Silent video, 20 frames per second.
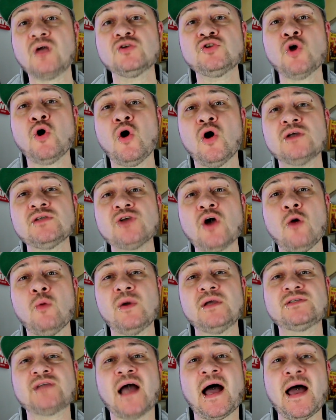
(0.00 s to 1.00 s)
So as
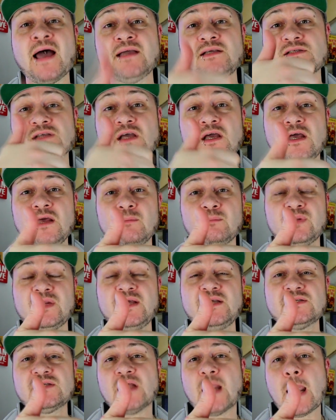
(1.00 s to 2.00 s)
always guys,
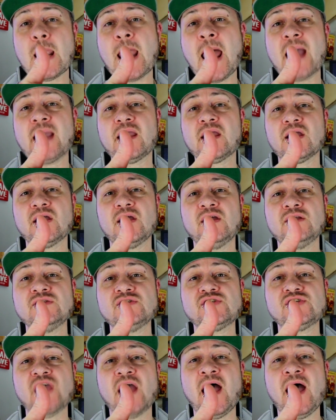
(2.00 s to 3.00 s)
please like and
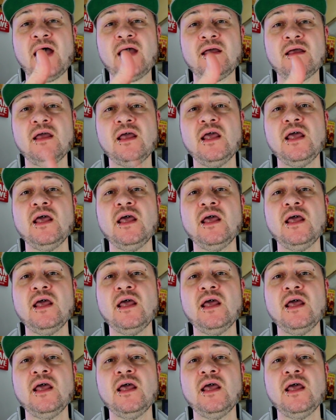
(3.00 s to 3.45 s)
share.